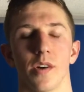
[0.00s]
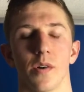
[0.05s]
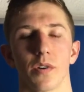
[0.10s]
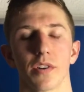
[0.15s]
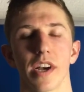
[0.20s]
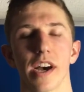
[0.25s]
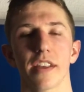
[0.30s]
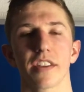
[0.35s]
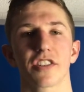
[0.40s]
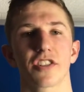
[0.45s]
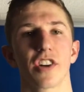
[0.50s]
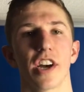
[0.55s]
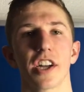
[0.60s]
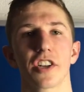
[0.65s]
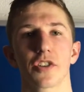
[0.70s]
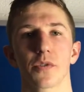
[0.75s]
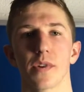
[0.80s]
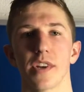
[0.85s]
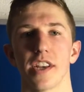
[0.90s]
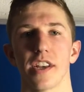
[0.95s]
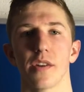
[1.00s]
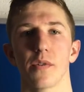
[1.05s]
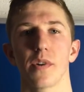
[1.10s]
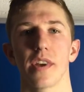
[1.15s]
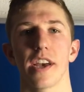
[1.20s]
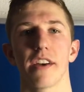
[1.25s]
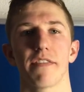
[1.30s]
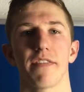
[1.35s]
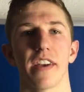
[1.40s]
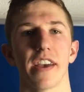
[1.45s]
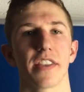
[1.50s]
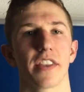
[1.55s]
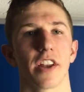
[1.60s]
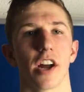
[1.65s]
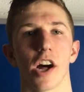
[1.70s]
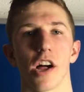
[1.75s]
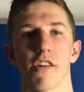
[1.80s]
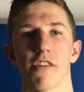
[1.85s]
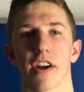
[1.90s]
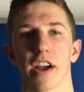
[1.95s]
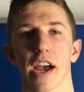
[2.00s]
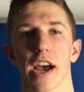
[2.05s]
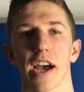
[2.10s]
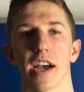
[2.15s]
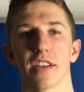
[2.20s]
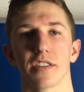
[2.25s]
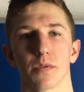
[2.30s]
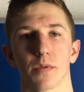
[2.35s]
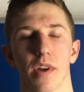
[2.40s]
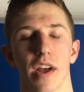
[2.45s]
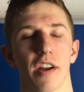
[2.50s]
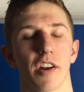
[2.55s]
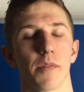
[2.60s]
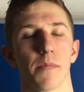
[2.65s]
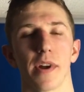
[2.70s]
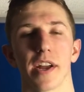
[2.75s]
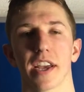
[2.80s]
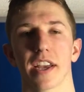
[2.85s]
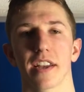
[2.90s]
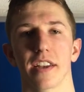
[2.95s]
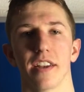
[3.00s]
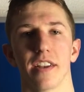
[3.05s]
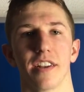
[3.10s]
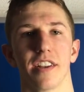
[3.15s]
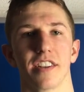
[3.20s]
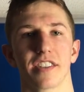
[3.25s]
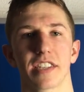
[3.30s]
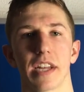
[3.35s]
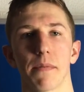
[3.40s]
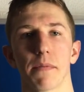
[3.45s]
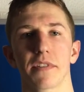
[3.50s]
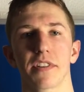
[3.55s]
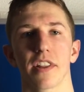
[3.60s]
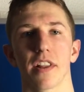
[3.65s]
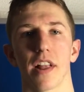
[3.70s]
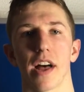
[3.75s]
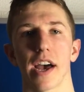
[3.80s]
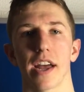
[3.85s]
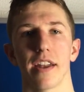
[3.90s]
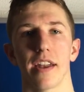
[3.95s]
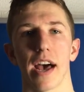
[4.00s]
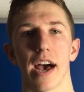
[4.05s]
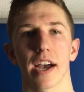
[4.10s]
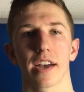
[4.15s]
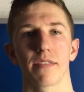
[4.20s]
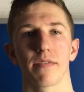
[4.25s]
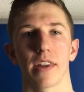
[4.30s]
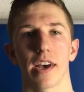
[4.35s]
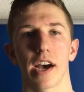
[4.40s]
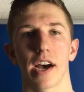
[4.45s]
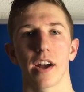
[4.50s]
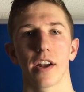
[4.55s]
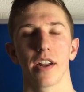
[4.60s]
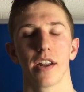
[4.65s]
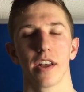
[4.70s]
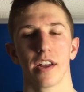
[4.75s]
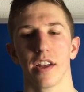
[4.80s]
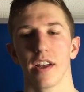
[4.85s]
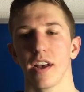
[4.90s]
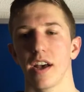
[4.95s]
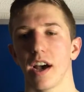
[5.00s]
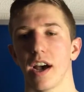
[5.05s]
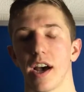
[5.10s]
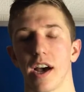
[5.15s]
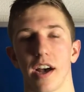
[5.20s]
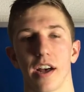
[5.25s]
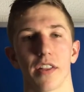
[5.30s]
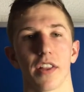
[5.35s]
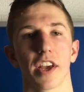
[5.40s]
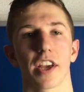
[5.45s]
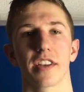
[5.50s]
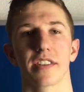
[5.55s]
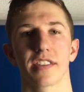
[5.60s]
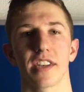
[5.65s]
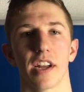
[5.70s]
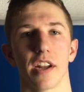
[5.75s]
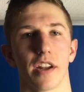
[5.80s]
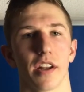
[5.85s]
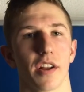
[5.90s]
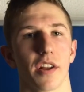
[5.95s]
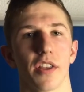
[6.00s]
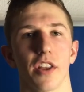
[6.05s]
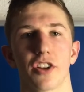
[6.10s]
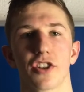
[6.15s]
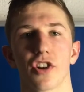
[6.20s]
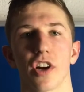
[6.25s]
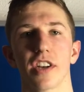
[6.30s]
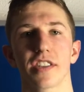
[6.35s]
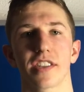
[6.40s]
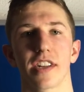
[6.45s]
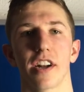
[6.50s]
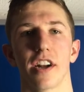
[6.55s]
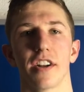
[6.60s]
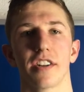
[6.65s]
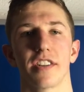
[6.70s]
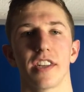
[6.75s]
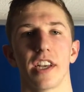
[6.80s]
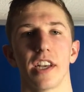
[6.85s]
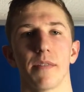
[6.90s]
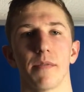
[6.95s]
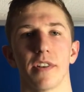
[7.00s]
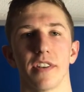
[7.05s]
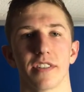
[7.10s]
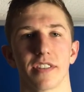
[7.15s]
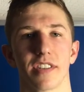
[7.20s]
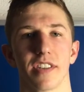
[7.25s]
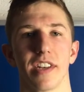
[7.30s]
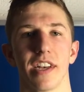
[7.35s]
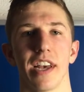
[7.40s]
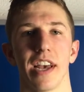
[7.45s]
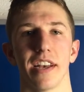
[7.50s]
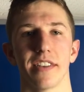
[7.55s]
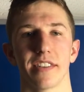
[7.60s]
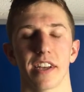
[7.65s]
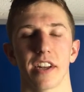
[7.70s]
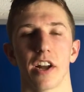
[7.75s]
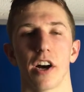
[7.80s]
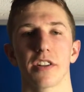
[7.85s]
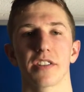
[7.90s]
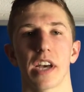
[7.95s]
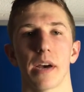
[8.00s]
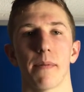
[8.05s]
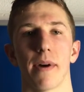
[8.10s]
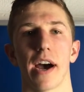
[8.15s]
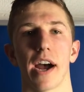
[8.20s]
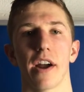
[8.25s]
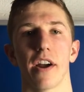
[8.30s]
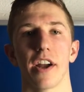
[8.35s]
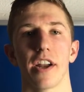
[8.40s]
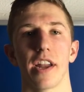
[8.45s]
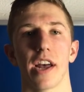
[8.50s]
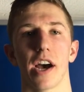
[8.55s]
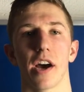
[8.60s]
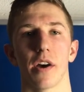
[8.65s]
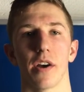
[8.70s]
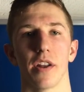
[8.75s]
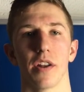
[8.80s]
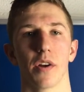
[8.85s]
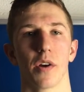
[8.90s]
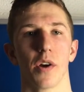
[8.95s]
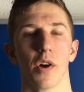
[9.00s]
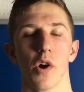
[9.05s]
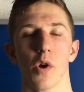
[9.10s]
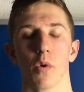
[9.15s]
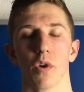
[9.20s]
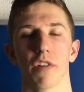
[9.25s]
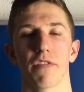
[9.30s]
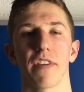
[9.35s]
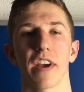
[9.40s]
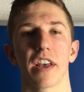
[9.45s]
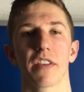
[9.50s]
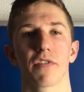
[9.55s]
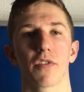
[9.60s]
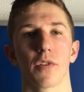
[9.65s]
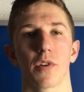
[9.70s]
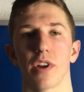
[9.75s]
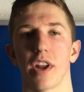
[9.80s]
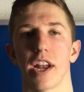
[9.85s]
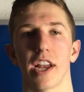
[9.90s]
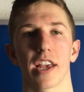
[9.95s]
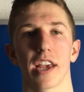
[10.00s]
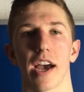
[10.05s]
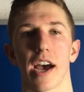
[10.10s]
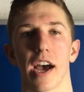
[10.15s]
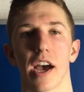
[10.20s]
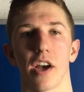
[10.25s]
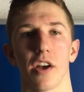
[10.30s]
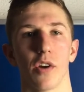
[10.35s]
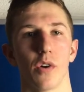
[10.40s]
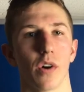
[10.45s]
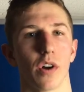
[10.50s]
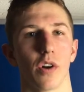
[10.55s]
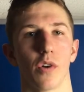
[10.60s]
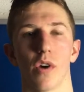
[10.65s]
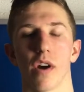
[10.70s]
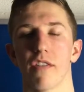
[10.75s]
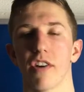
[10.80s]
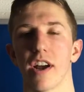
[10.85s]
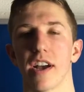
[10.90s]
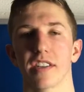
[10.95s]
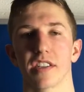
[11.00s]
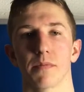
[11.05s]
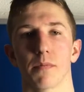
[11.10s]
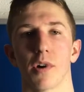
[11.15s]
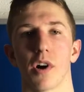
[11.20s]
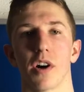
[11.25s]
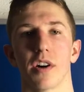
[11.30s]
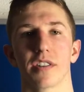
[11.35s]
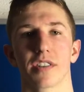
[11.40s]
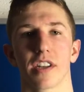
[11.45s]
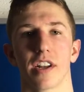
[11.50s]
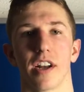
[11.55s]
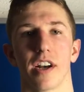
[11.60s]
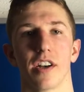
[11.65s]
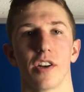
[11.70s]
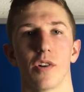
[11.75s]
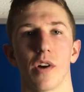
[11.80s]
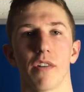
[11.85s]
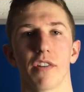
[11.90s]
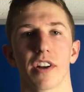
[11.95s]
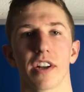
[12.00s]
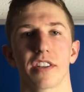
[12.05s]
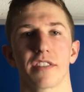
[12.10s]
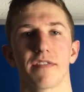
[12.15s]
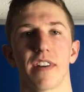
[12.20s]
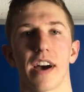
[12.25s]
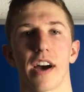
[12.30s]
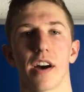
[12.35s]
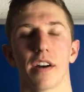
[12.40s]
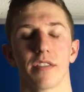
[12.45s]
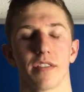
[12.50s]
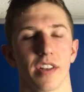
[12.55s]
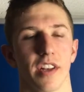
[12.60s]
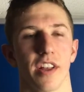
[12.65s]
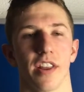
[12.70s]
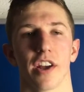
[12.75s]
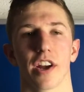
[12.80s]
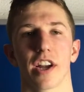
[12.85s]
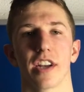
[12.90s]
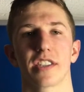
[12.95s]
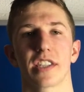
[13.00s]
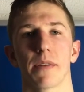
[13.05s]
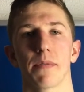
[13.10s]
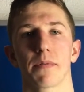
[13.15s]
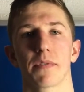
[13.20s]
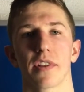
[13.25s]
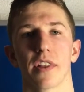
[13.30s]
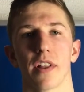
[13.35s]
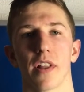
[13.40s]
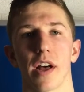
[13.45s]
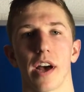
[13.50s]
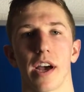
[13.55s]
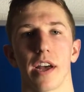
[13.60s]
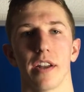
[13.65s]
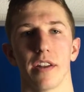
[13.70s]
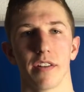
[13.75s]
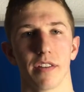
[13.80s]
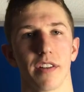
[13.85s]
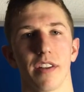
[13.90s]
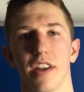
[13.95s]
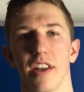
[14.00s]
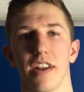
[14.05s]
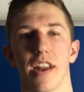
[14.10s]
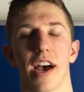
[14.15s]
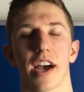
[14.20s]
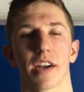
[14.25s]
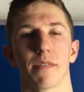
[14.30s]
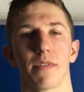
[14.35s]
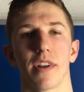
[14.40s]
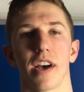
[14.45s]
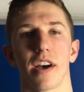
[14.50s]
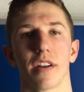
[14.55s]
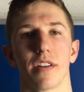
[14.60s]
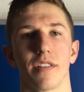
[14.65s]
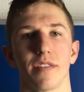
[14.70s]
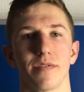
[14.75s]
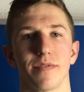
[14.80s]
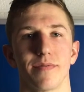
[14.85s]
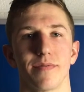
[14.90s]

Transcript: Well, down the stretch, we have faith in all of our guys. Everybody can step up to the line and knock them down. And like you said, the trust on our team is at an all-time high right now, and we're faithful in any guy. Whoever has the ball, whoever gets fouled, they're going to step up to the line and knock them down.